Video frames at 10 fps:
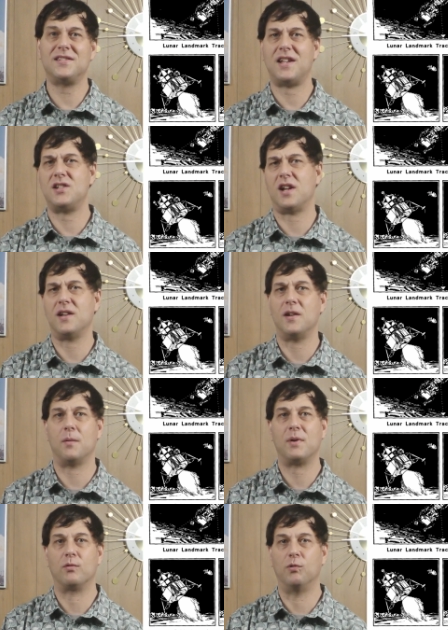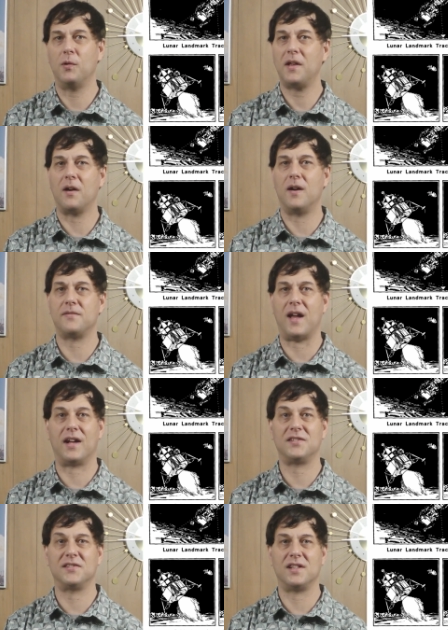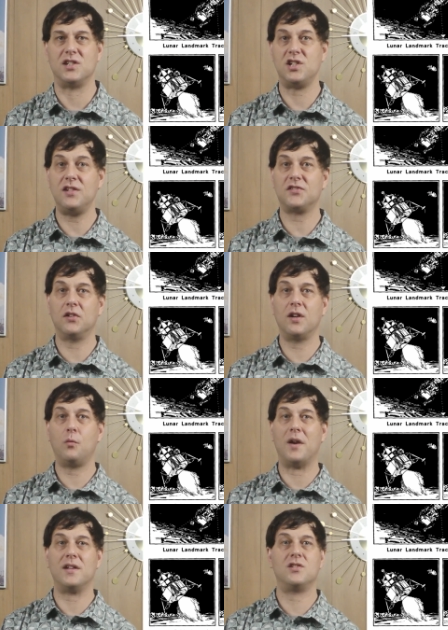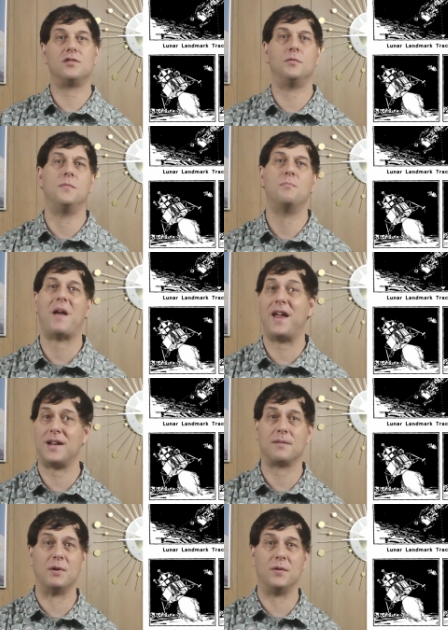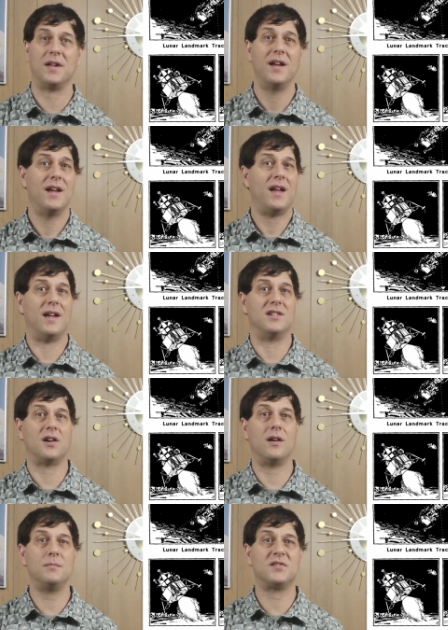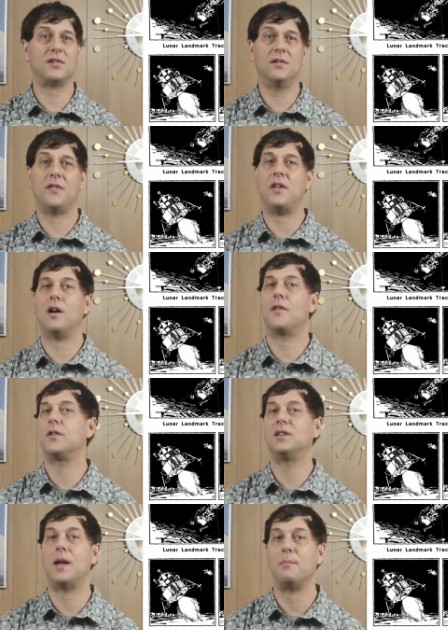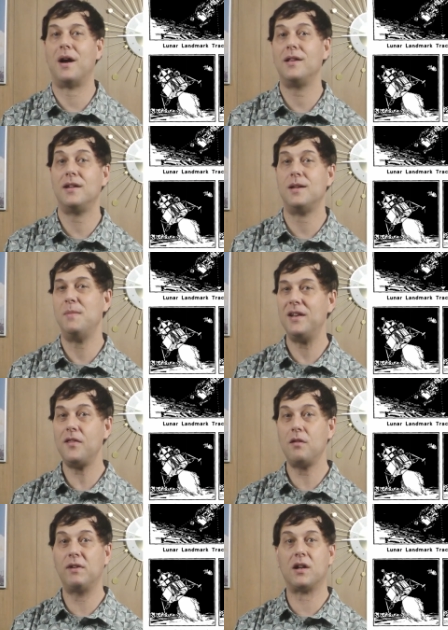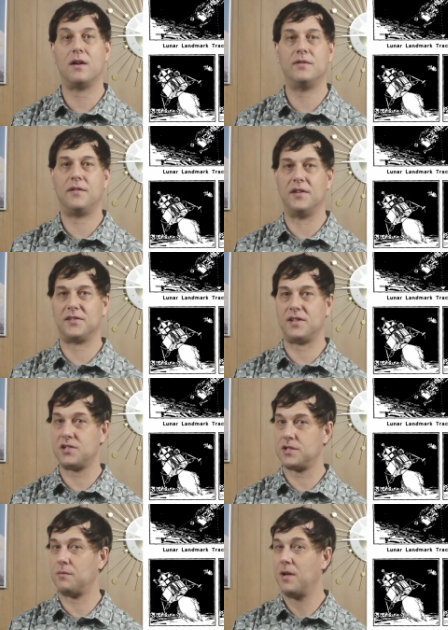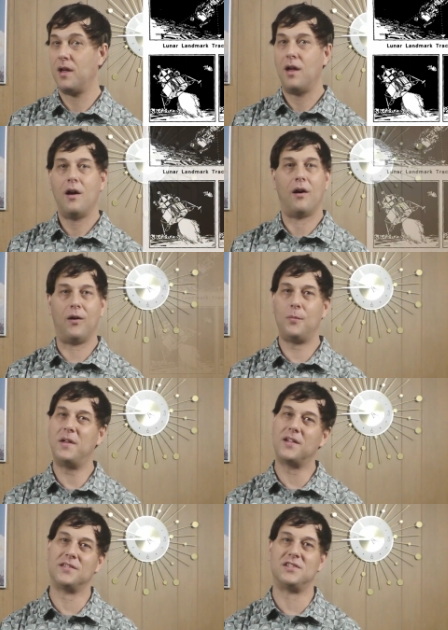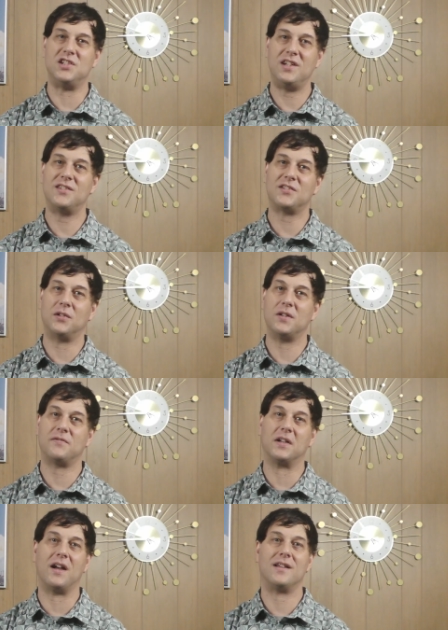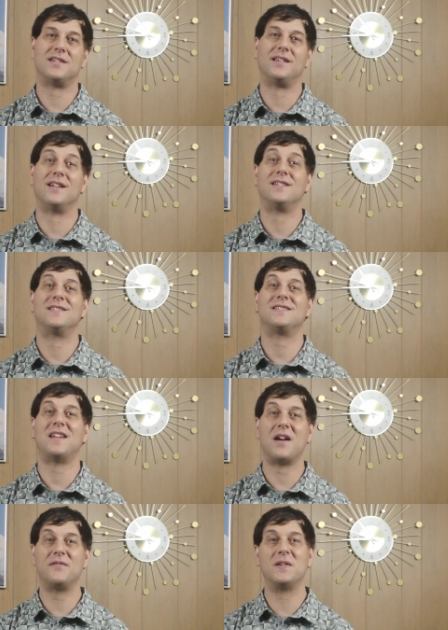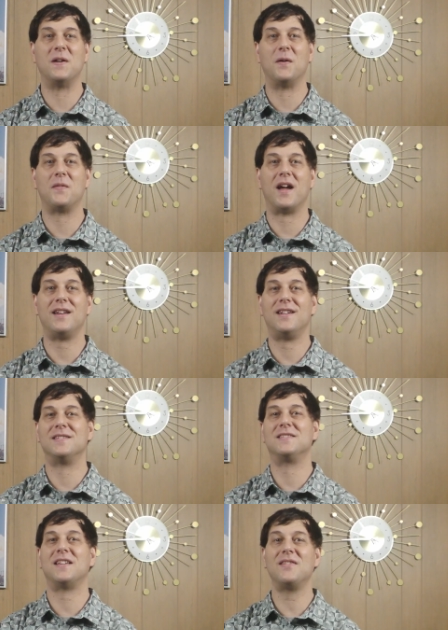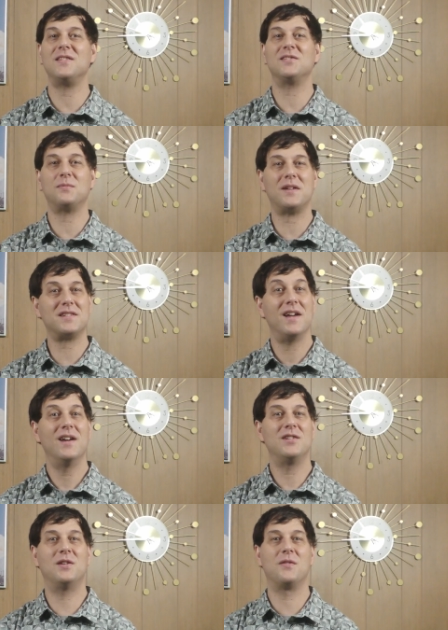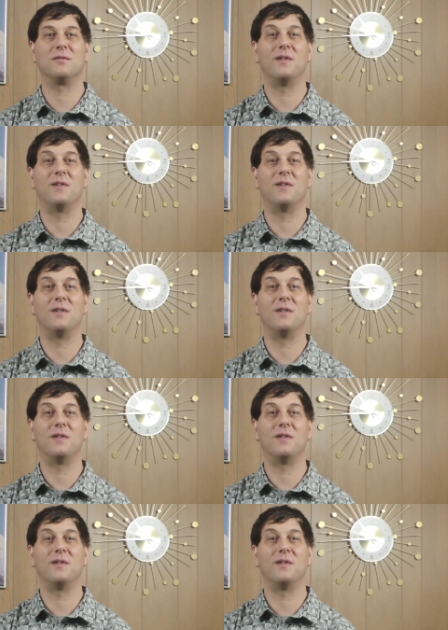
stage ended up rolling off axis and Gene Cernan went into panic mode and Tom Cernan, the other LEM pilot, immediately recovered this issue. All because Gene Cernan forgot to let Stafford know that he had set the switch to the